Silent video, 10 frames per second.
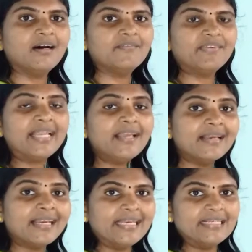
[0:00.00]
very
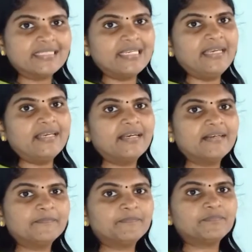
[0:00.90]
easily.
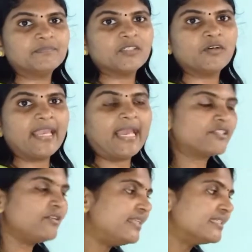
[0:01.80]
Okay,
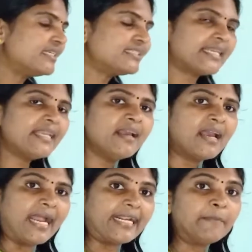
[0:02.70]
actually this is an
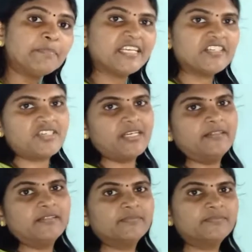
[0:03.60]
adaptation.
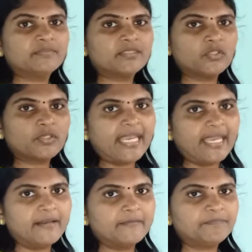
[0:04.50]

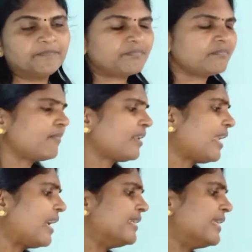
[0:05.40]
Okay,
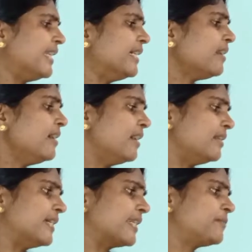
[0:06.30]
and here
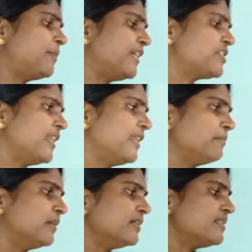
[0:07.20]
the respiration in
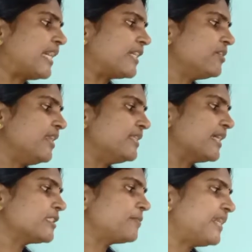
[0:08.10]
birds, actually the
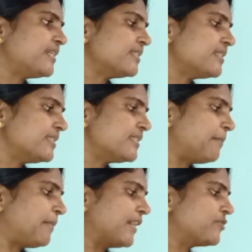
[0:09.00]
respiratory
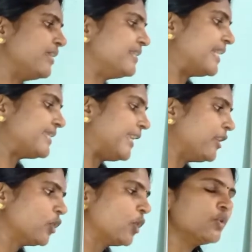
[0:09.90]
system, actually that
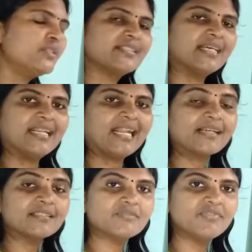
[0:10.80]
includes
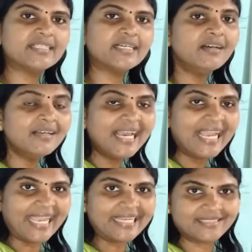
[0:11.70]
lungs with the
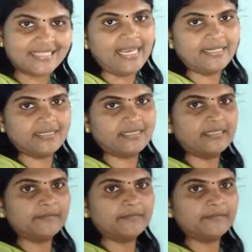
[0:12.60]
air sacs.